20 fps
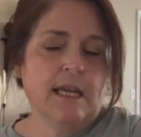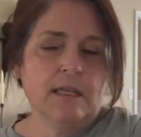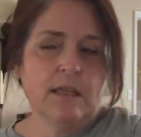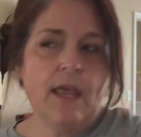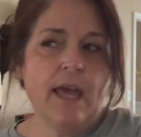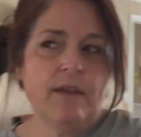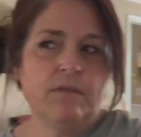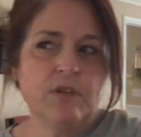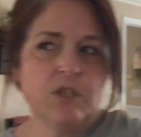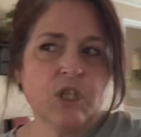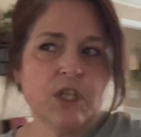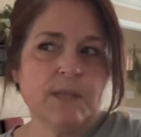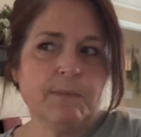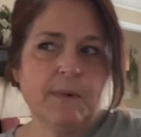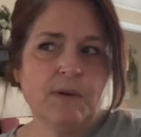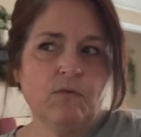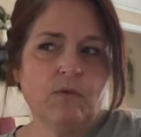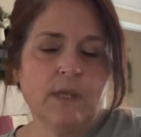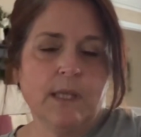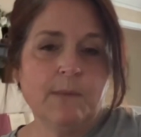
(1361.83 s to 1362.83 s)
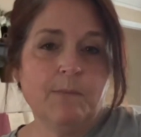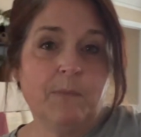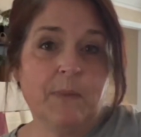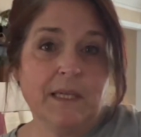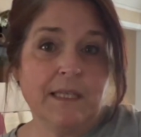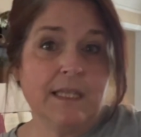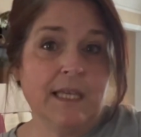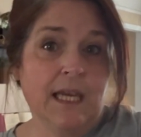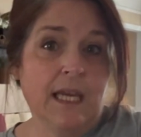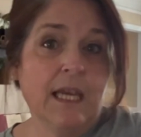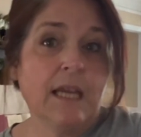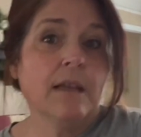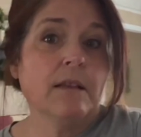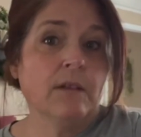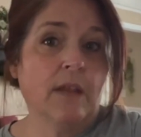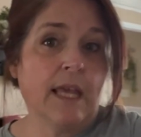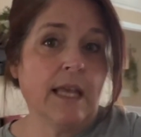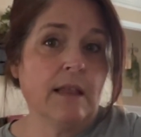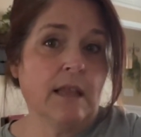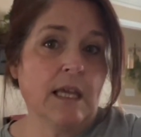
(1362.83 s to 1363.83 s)
Life has just been really busy
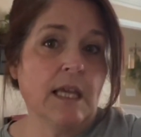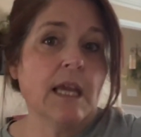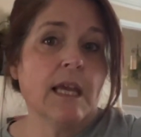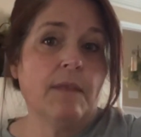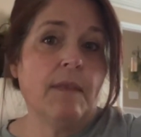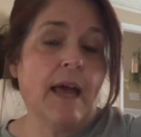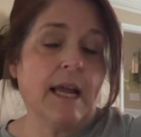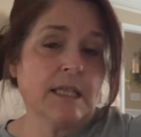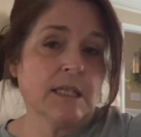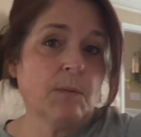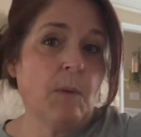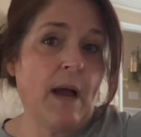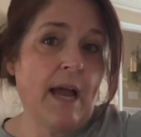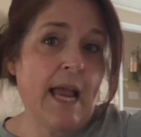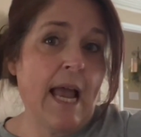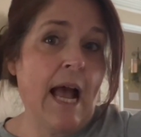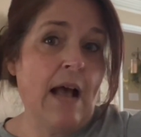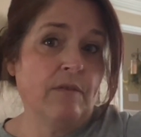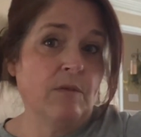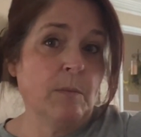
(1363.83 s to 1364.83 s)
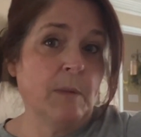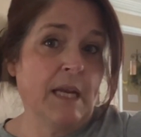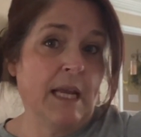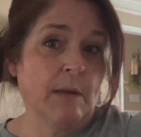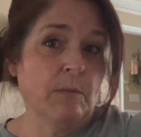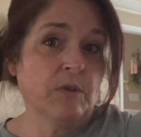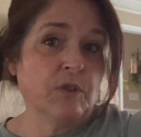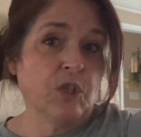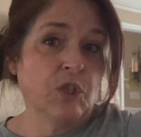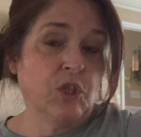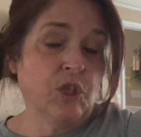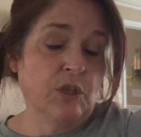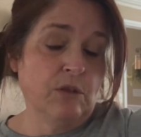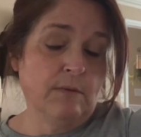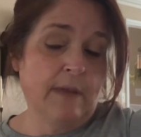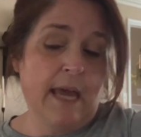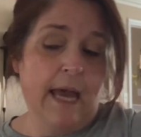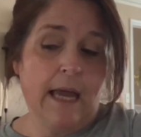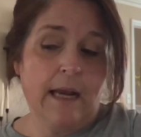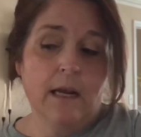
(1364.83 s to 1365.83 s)
lately, and that's why I haven't been able to do
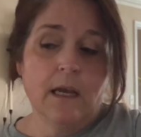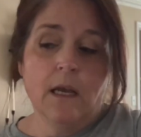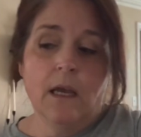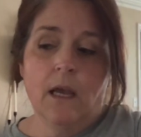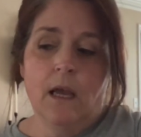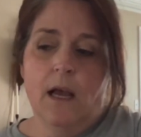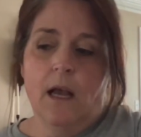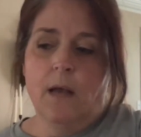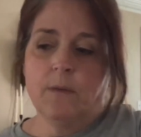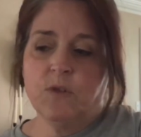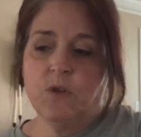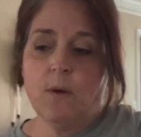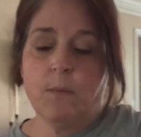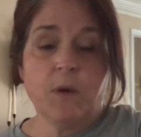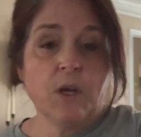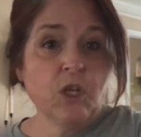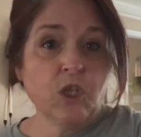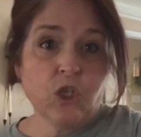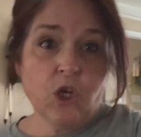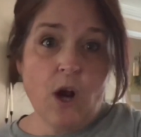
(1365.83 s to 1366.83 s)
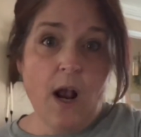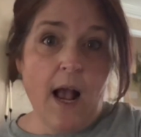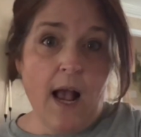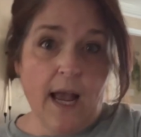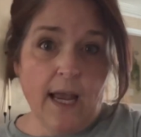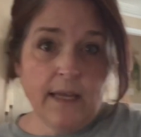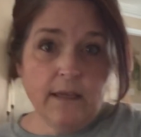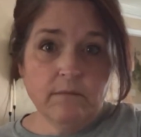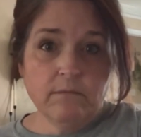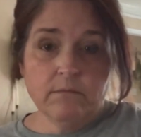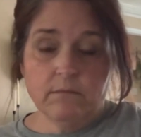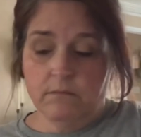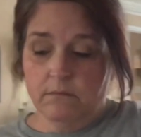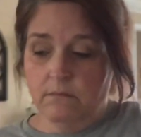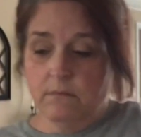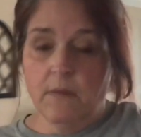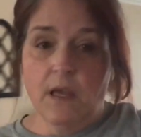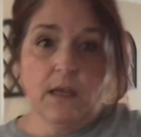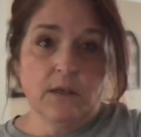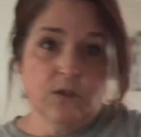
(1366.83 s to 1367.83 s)
that. So I'm going to try.
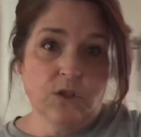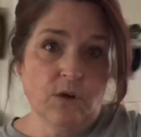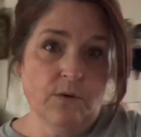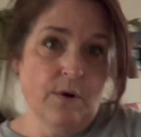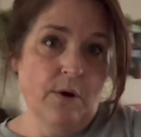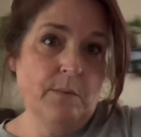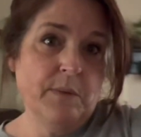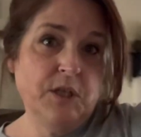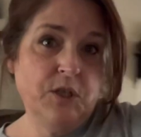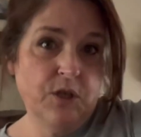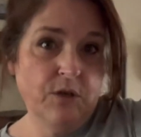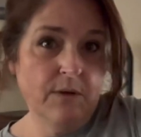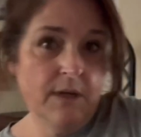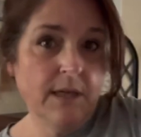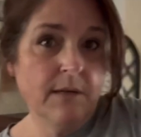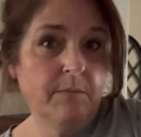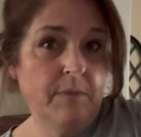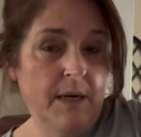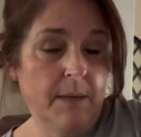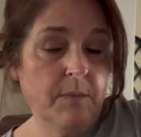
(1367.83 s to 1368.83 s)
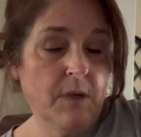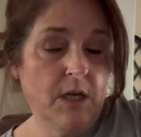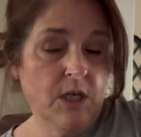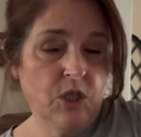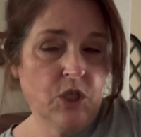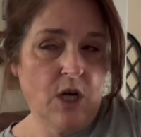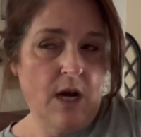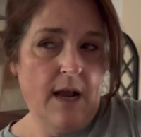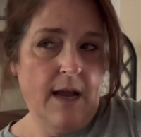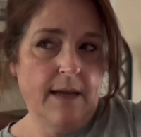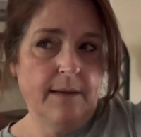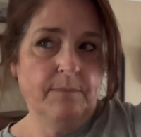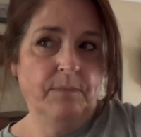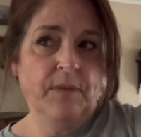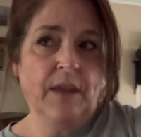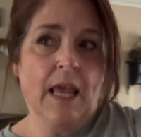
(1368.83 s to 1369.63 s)
Don't hold me to it, but I'm going to try.